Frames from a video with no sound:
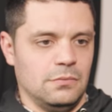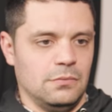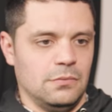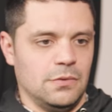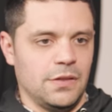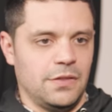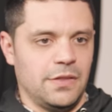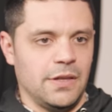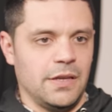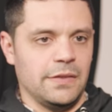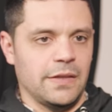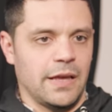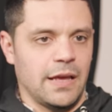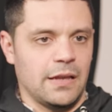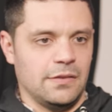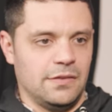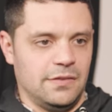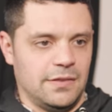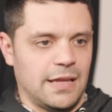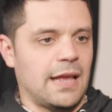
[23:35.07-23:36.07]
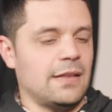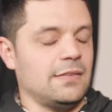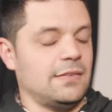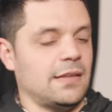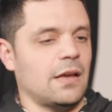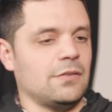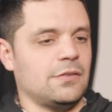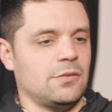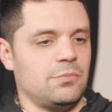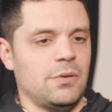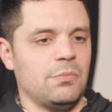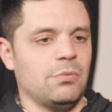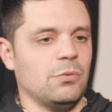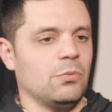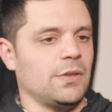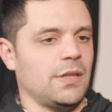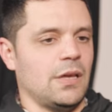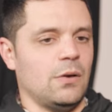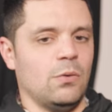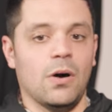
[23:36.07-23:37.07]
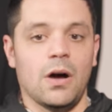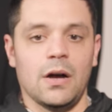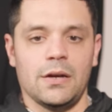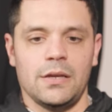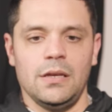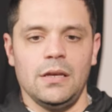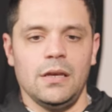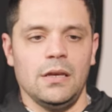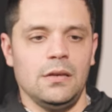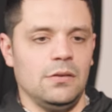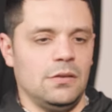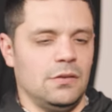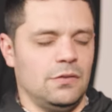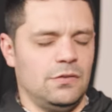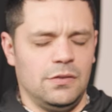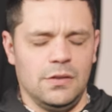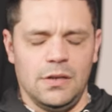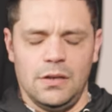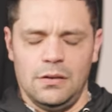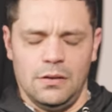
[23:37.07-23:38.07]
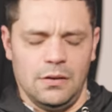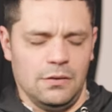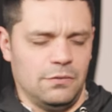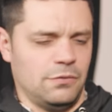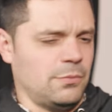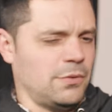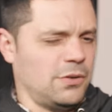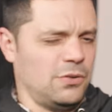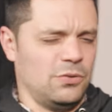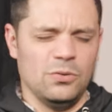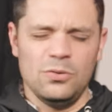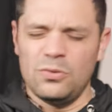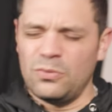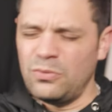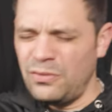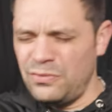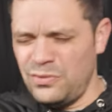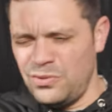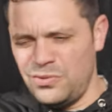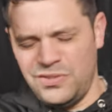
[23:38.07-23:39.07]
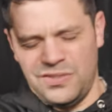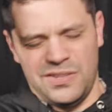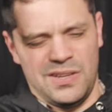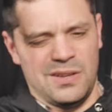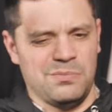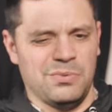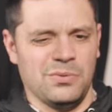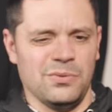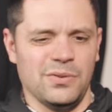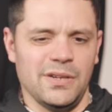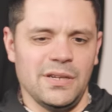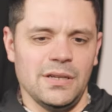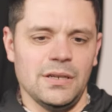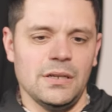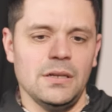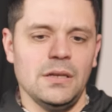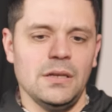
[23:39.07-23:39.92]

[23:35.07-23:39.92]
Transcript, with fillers: the thing that stands out to people when they walk in, you could see it like from our Google review standpoint.